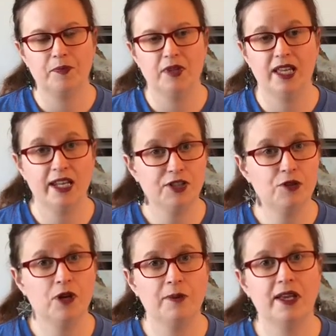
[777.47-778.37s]
Get
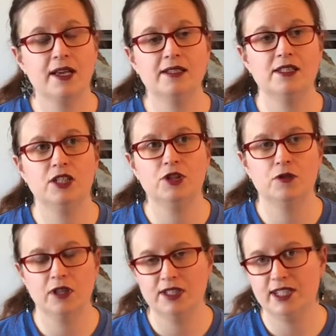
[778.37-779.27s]
into it because
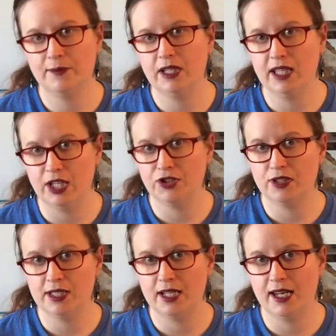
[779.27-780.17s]
you're legitimately
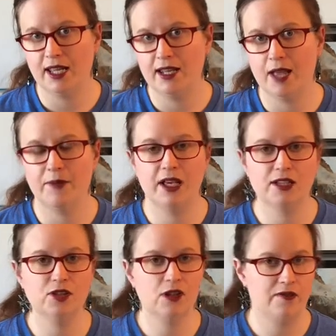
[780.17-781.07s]
interested in it and
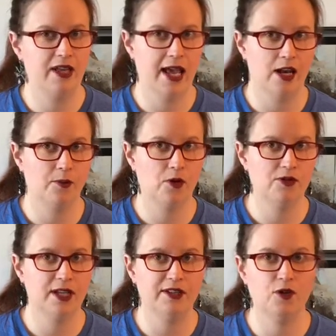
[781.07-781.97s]
because you love the
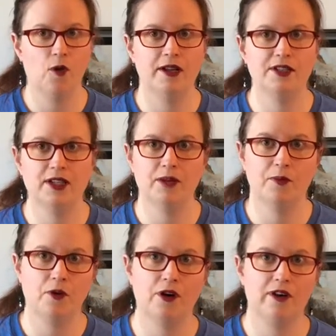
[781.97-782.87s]
animals and you want to get
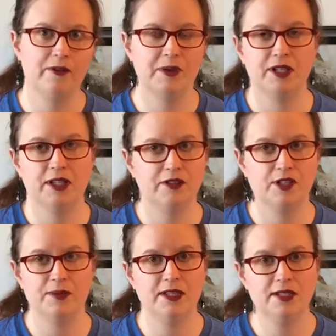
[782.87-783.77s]
more of a particular
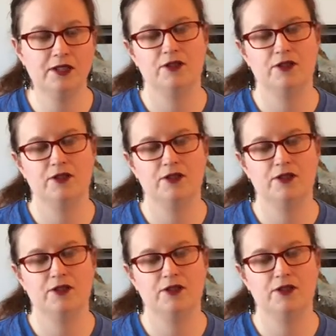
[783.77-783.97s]
species